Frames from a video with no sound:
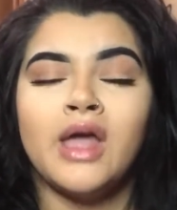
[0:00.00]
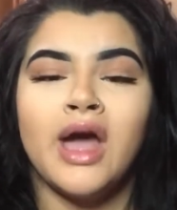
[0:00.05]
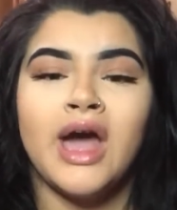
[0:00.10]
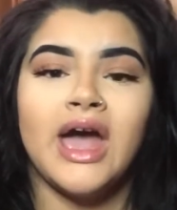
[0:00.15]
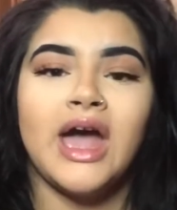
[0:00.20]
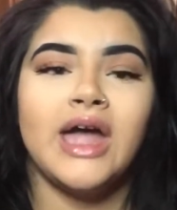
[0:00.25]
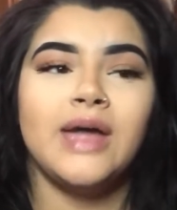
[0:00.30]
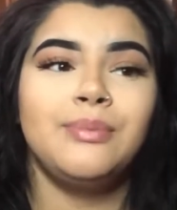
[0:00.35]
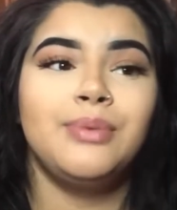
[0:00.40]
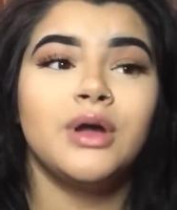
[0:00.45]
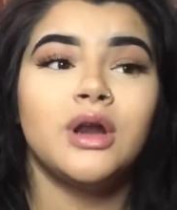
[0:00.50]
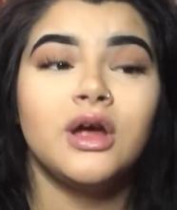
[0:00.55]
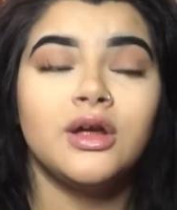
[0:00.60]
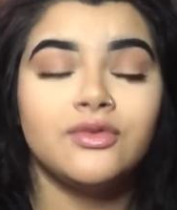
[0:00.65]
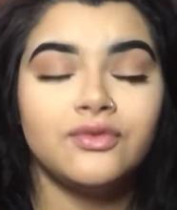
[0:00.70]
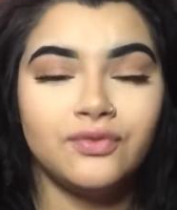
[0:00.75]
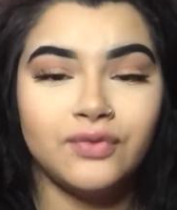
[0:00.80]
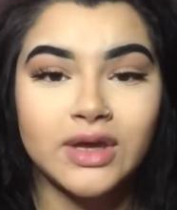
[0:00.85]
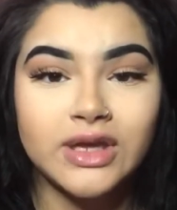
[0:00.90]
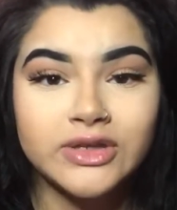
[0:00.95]
I put
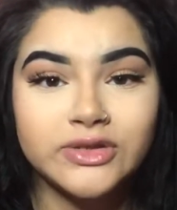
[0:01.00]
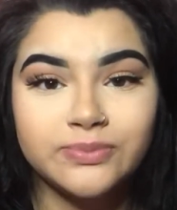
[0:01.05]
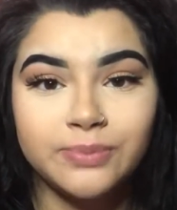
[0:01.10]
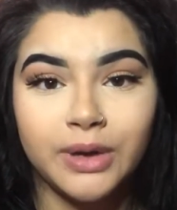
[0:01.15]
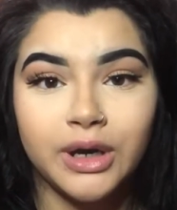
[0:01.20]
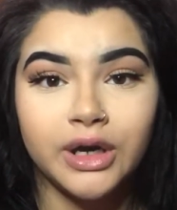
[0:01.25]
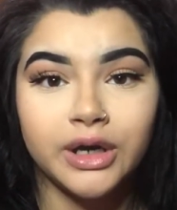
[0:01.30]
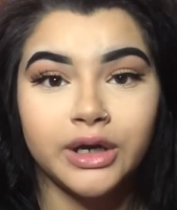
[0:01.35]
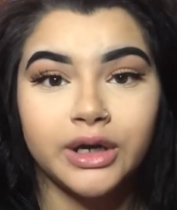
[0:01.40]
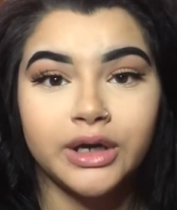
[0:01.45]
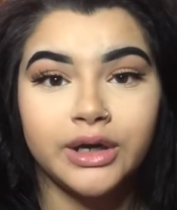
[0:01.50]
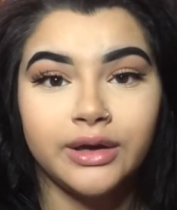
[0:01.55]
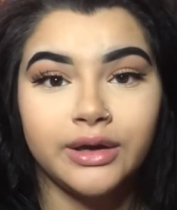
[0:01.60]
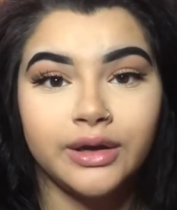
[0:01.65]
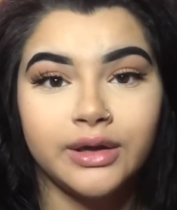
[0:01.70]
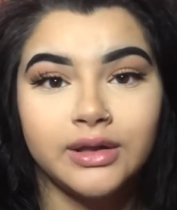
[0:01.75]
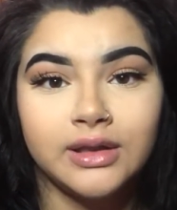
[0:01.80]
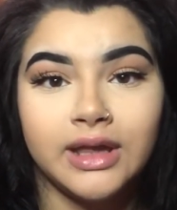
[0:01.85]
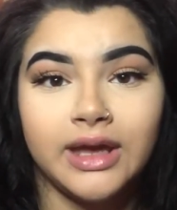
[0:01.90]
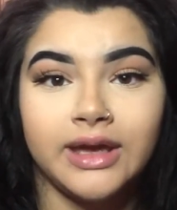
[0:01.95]
on Facebook,
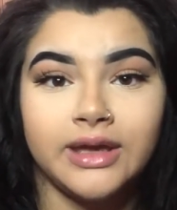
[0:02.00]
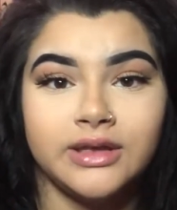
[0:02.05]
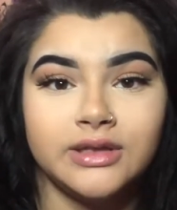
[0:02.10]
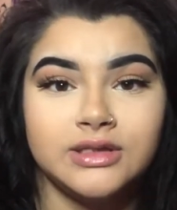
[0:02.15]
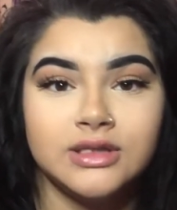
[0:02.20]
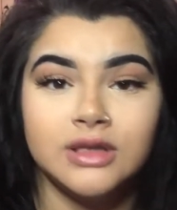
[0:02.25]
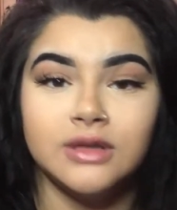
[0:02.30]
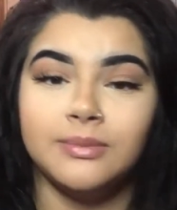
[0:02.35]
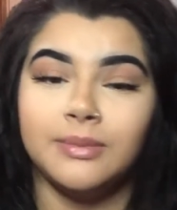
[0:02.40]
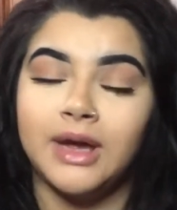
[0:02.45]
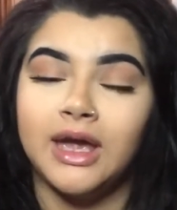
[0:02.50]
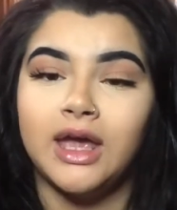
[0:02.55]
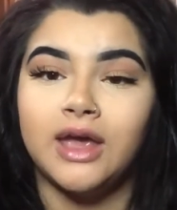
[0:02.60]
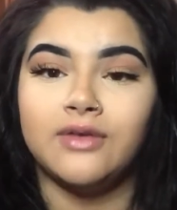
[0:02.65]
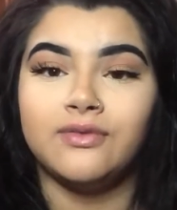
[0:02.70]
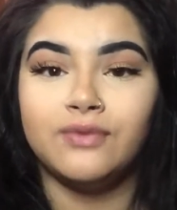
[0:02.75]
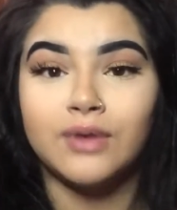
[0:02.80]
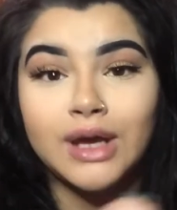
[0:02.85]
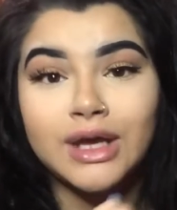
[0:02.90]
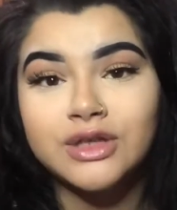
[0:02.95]
like, to my
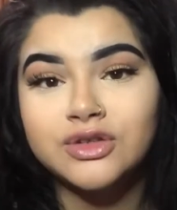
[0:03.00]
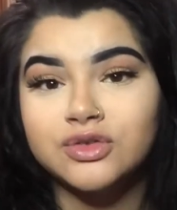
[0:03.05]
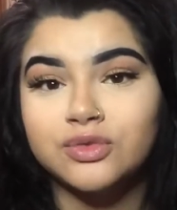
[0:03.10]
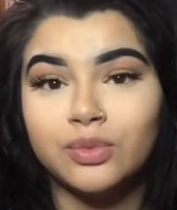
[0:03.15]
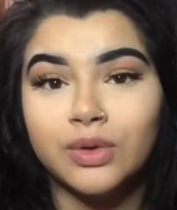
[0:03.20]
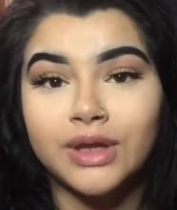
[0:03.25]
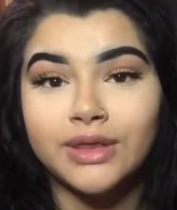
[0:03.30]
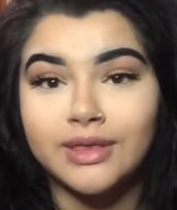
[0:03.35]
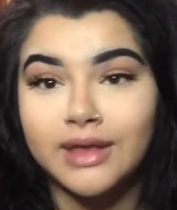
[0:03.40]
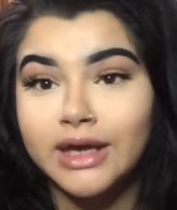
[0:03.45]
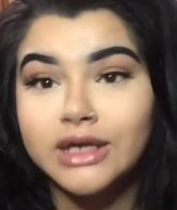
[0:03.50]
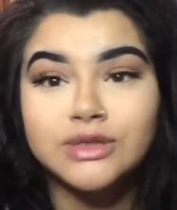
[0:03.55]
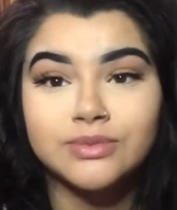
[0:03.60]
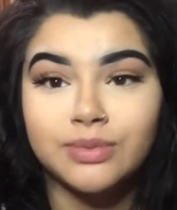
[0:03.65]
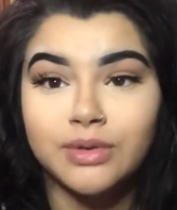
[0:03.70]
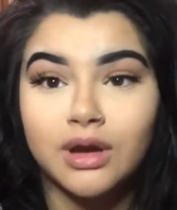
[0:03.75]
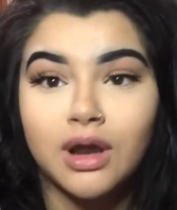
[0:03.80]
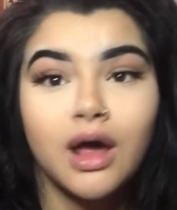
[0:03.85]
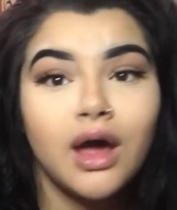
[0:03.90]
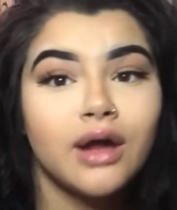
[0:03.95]
friends with
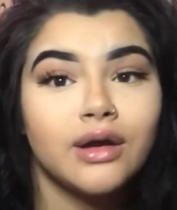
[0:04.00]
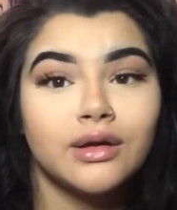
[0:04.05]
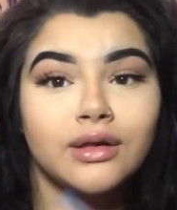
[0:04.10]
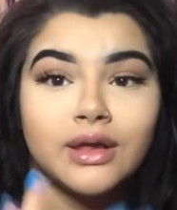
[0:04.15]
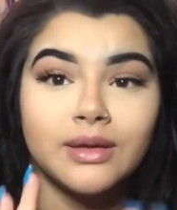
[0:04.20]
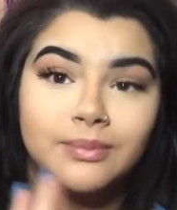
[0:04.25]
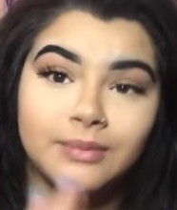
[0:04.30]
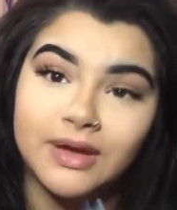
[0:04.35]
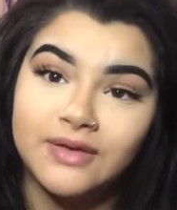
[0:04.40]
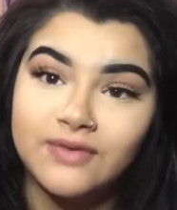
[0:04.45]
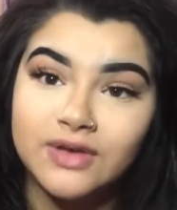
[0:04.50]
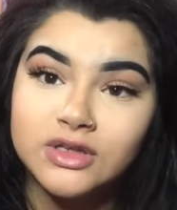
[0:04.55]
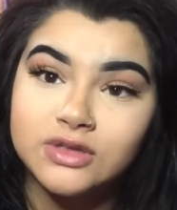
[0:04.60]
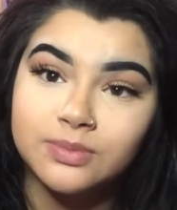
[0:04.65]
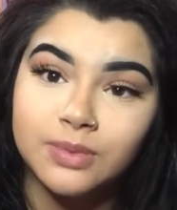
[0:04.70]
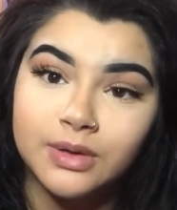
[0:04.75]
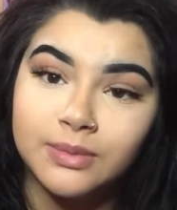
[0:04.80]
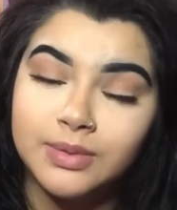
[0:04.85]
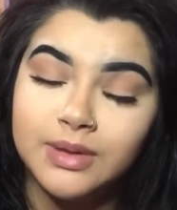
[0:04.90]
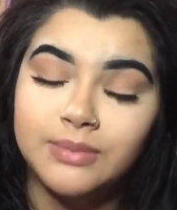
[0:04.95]
Nexplanon, or like my
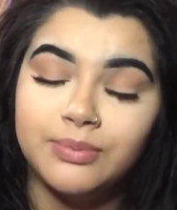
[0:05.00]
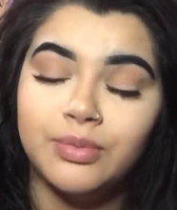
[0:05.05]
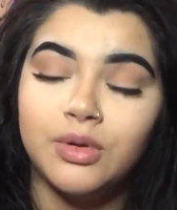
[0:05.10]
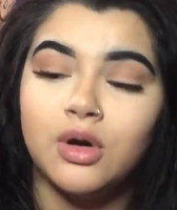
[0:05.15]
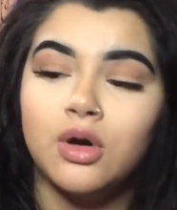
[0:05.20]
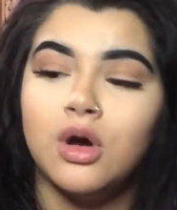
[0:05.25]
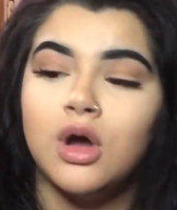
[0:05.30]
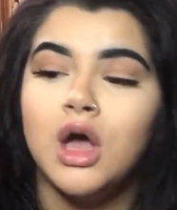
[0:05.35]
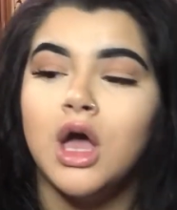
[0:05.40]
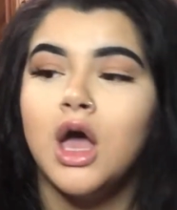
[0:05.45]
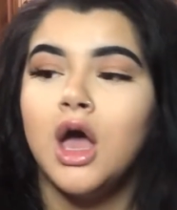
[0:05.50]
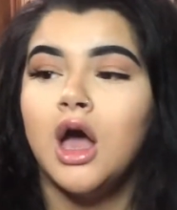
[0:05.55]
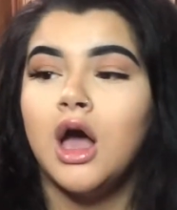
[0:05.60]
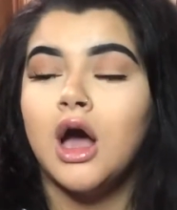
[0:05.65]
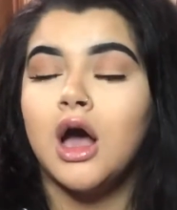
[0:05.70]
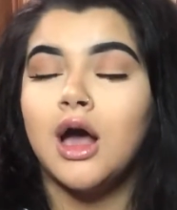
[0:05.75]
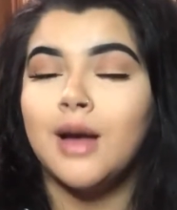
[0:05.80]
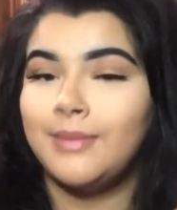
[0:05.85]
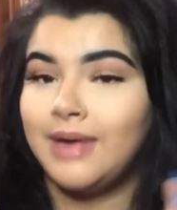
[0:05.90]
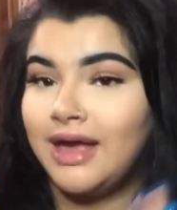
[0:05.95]
Facebook people,
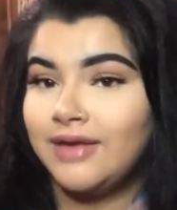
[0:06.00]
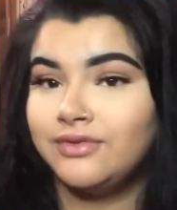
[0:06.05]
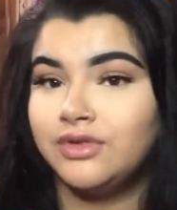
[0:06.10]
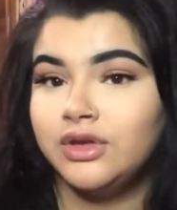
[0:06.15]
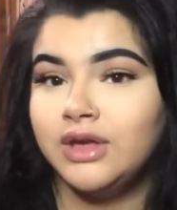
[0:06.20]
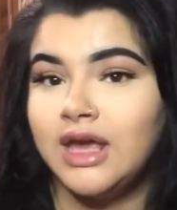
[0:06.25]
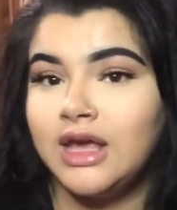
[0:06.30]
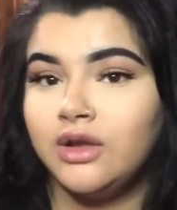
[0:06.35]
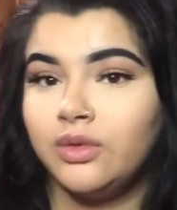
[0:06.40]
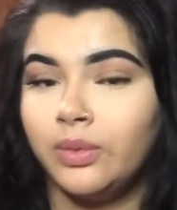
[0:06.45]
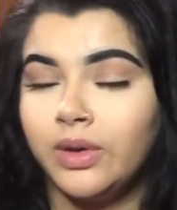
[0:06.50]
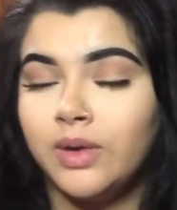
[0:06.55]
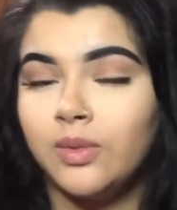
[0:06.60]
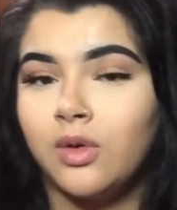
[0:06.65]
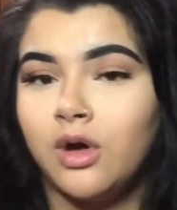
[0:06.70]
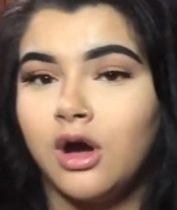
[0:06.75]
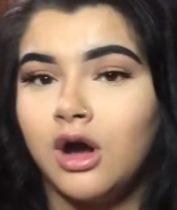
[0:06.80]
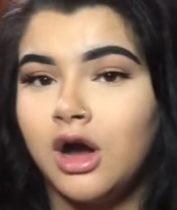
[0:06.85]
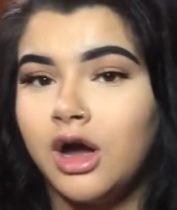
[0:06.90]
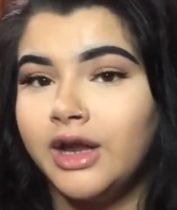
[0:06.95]
have you gained weight
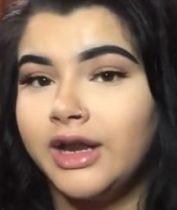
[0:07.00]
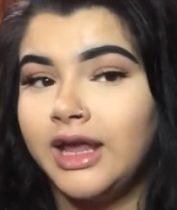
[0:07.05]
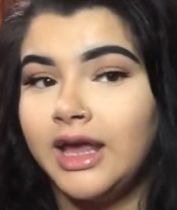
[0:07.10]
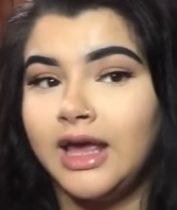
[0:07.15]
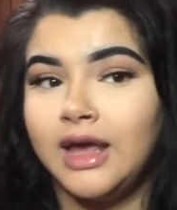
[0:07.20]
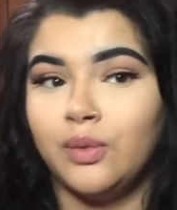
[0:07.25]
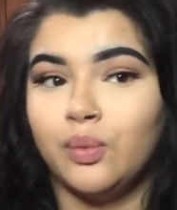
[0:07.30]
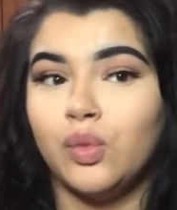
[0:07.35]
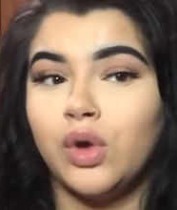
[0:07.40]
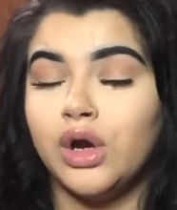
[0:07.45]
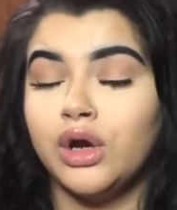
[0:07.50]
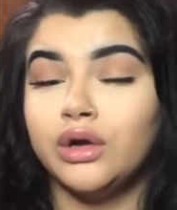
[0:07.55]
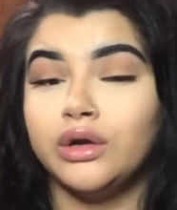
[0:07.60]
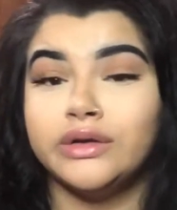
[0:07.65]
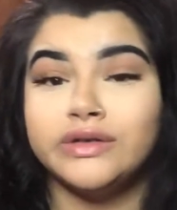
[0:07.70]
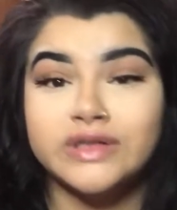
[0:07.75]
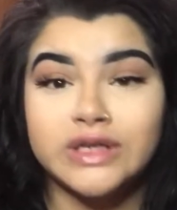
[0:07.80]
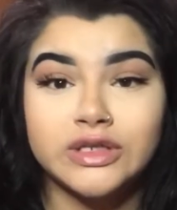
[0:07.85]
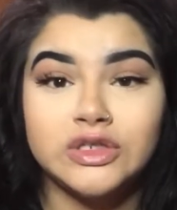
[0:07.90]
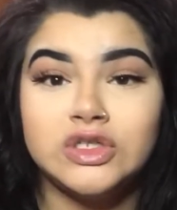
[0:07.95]
while on it? And one
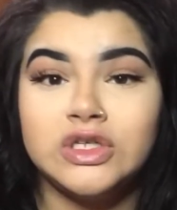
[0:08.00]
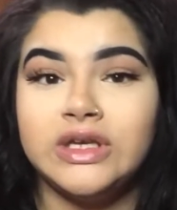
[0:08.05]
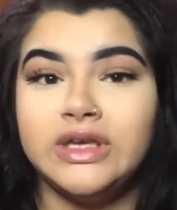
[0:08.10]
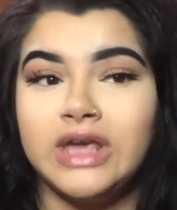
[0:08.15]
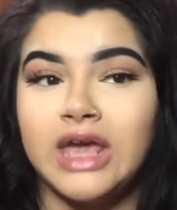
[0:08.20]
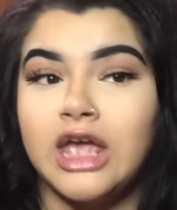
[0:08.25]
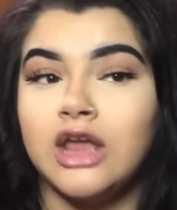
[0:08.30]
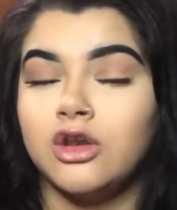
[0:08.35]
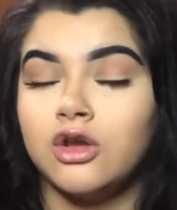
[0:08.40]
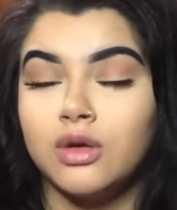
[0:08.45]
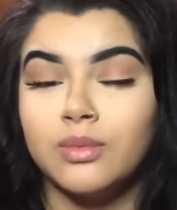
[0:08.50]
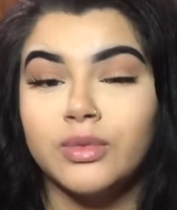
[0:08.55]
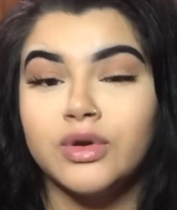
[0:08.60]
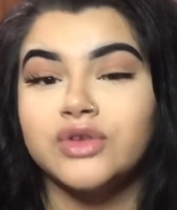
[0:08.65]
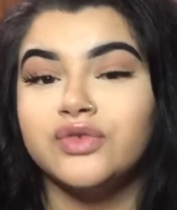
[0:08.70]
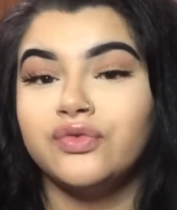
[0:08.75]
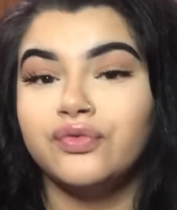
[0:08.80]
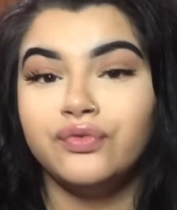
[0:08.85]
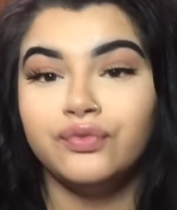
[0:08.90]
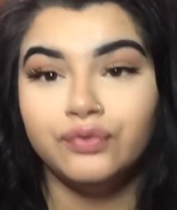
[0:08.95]
girl said she gained
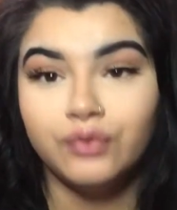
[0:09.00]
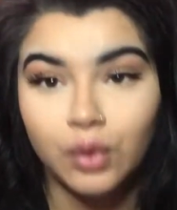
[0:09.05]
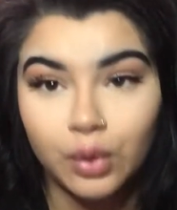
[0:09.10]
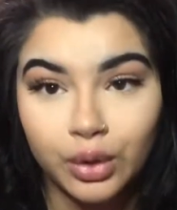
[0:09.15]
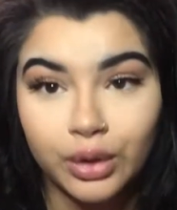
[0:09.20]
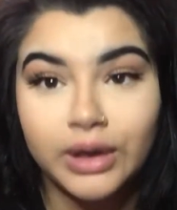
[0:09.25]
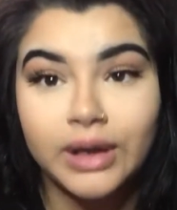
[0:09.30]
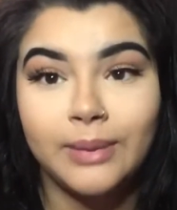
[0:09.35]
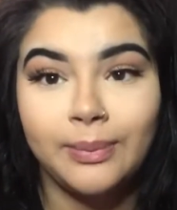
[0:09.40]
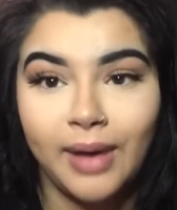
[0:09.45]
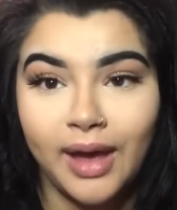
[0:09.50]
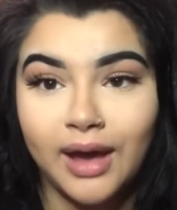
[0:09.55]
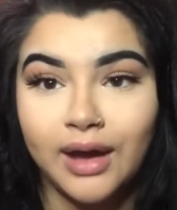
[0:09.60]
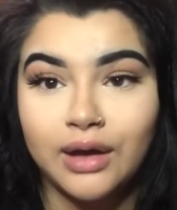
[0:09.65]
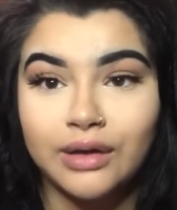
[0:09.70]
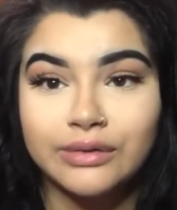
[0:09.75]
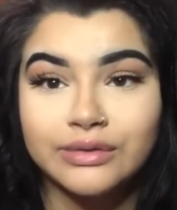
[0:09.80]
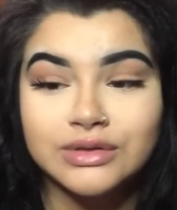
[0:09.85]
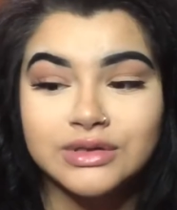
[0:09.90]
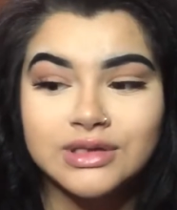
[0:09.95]
almost 40
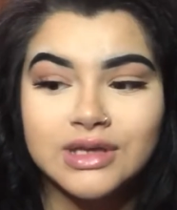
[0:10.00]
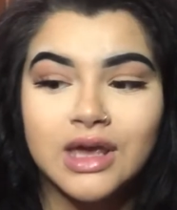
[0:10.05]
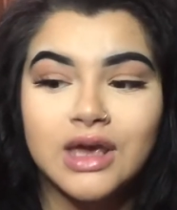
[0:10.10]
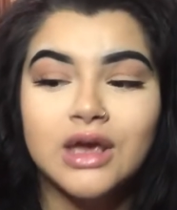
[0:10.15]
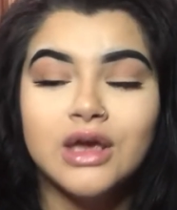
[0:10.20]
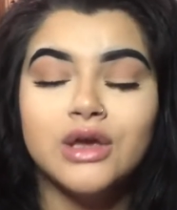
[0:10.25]
pounds.